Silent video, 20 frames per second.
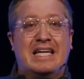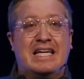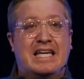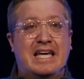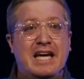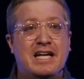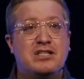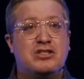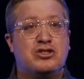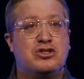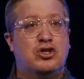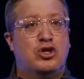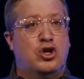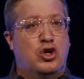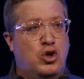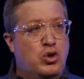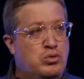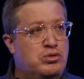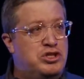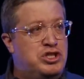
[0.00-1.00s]
gets
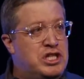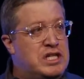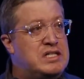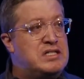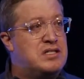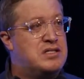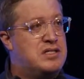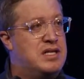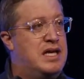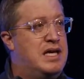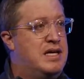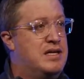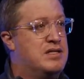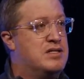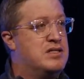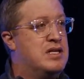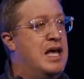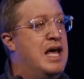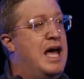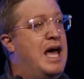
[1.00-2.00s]
who Jesus
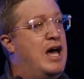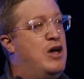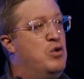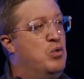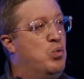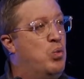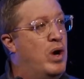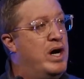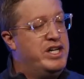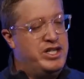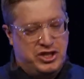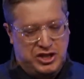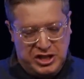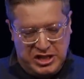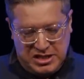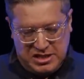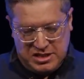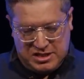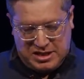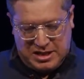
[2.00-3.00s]
is and what
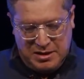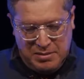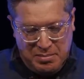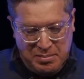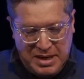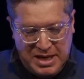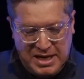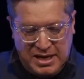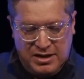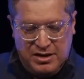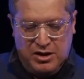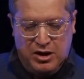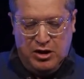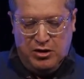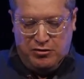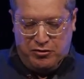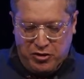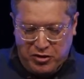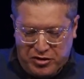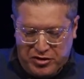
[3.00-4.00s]
Jesus can mean
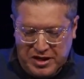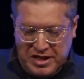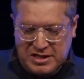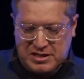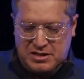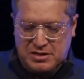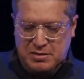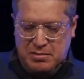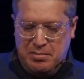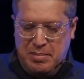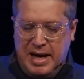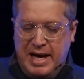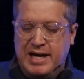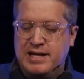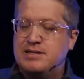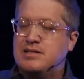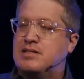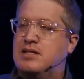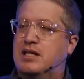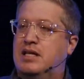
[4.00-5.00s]
for this
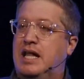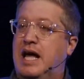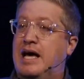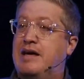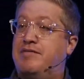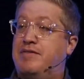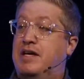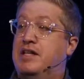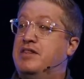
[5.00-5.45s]
man's life.